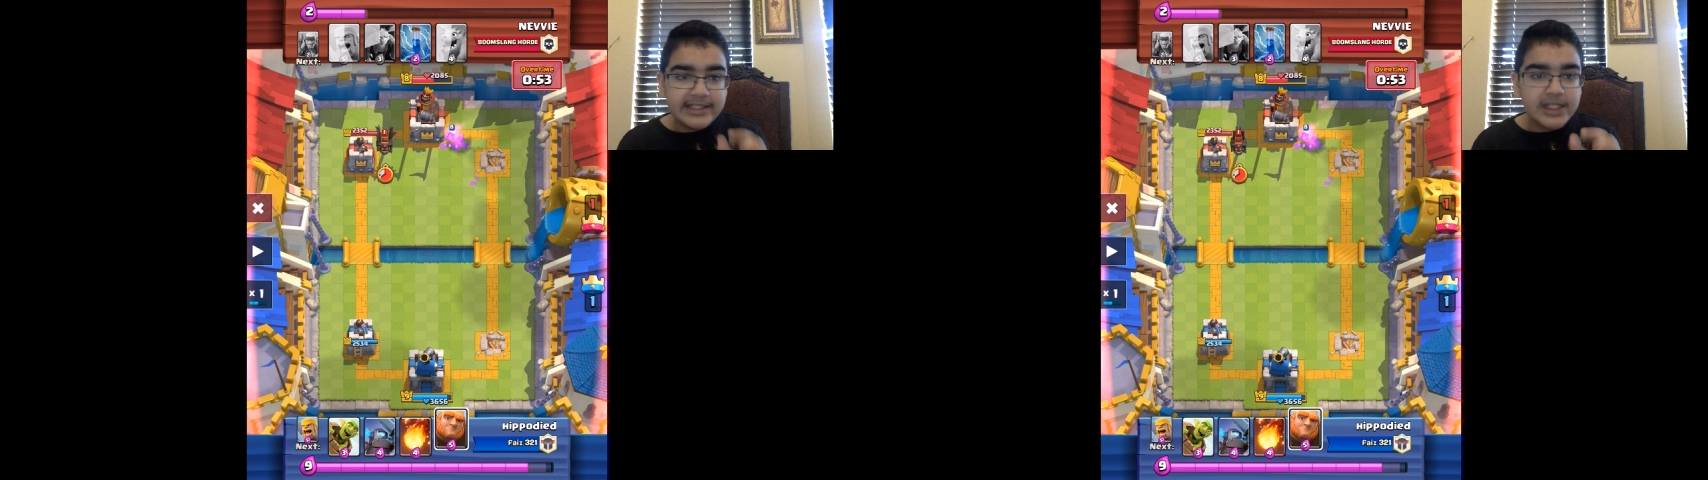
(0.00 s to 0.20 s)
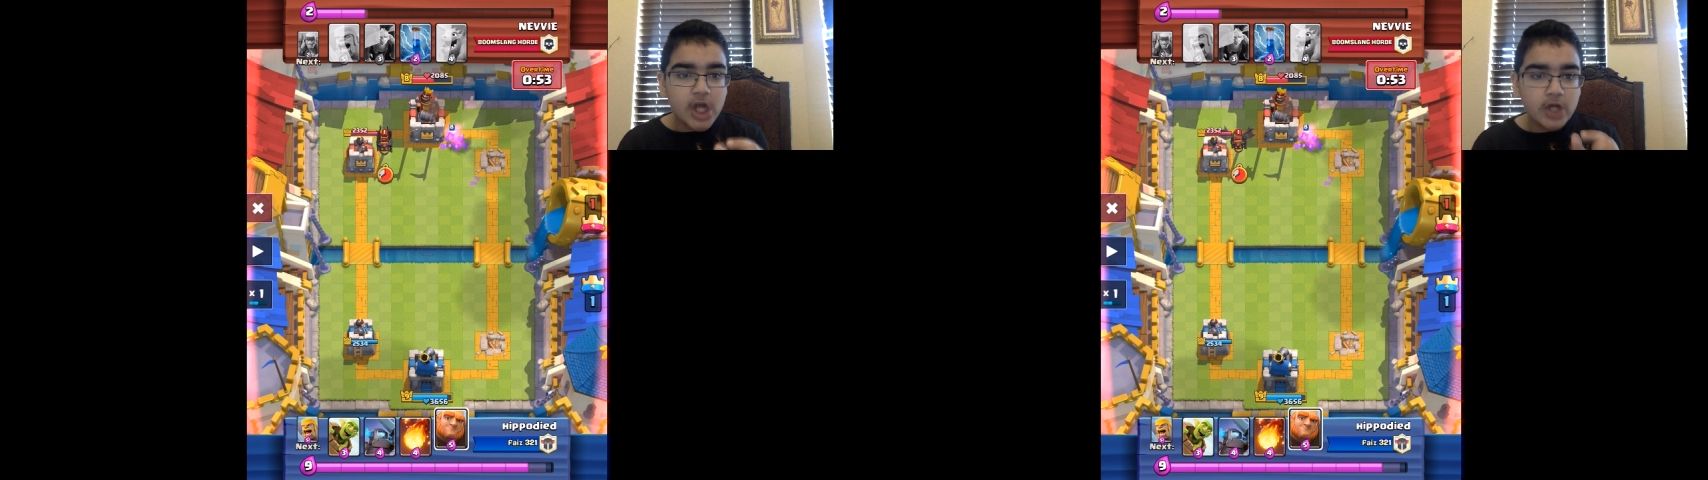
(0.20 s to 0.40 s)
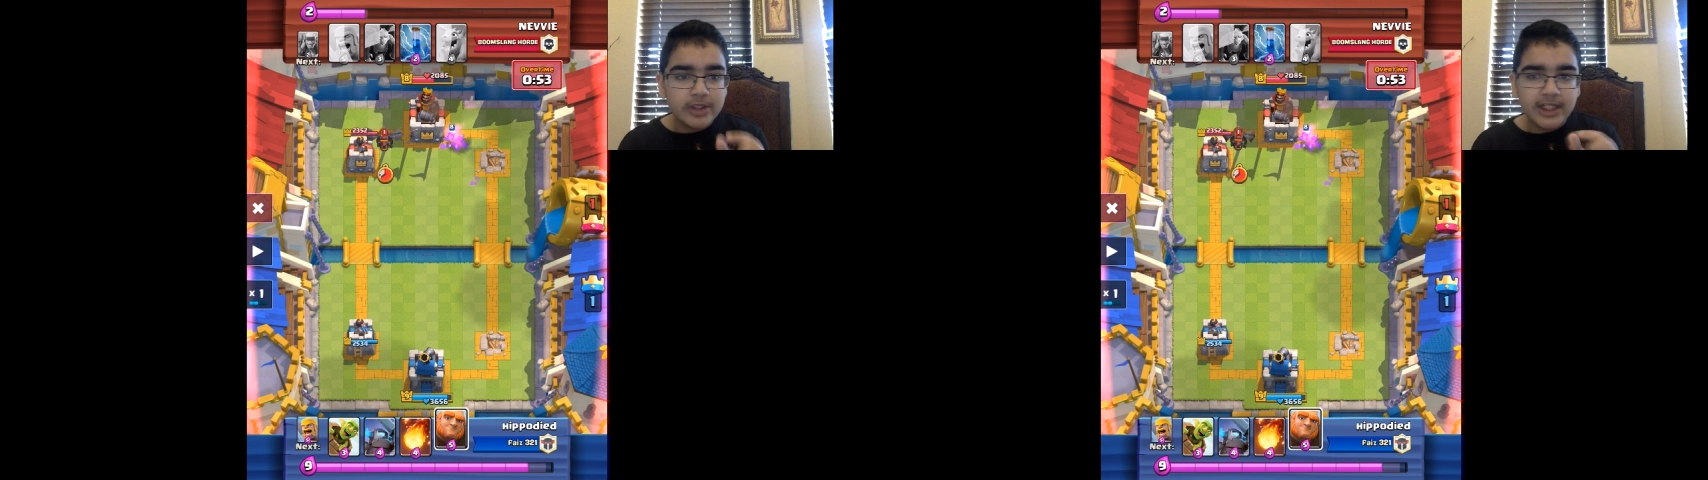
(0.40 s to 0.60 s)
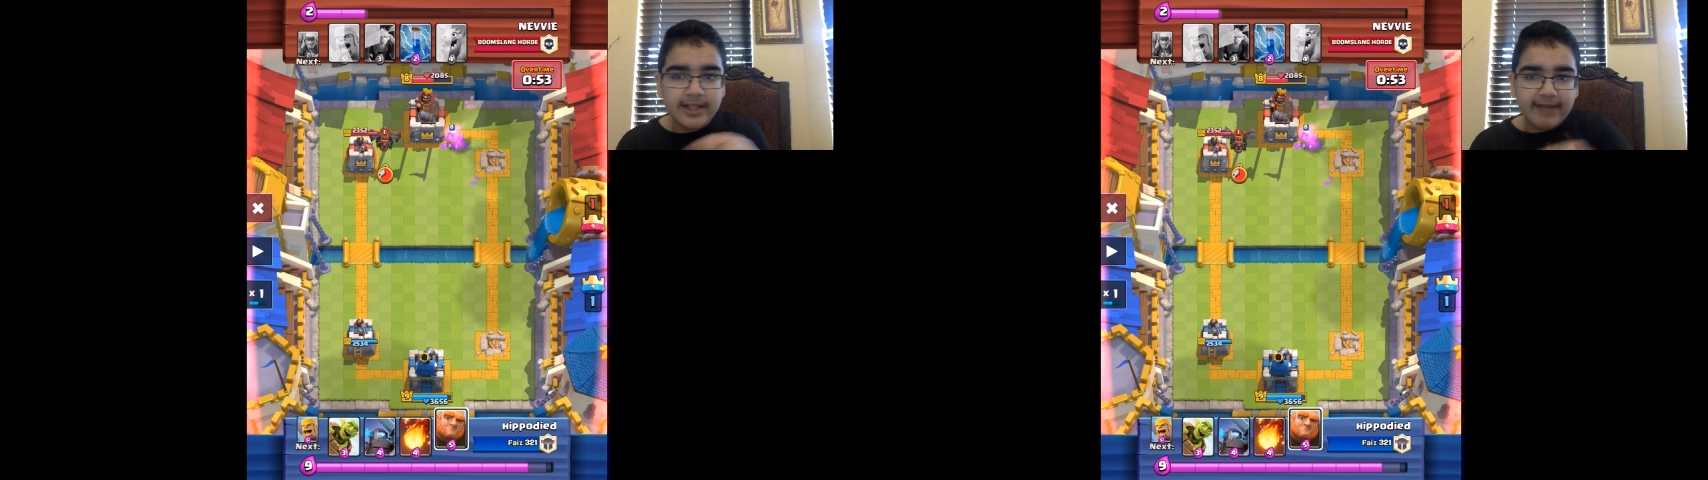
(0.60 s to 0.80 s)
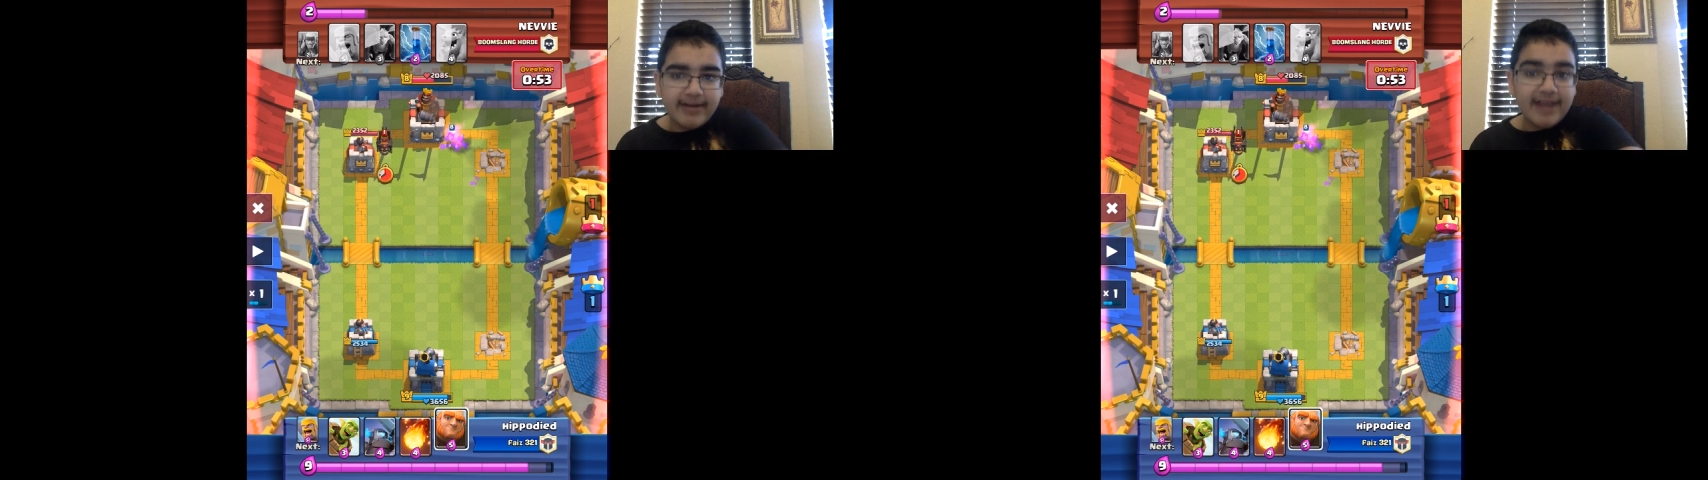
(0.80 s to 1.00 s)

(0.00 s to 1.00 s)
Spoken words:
than the arena tower.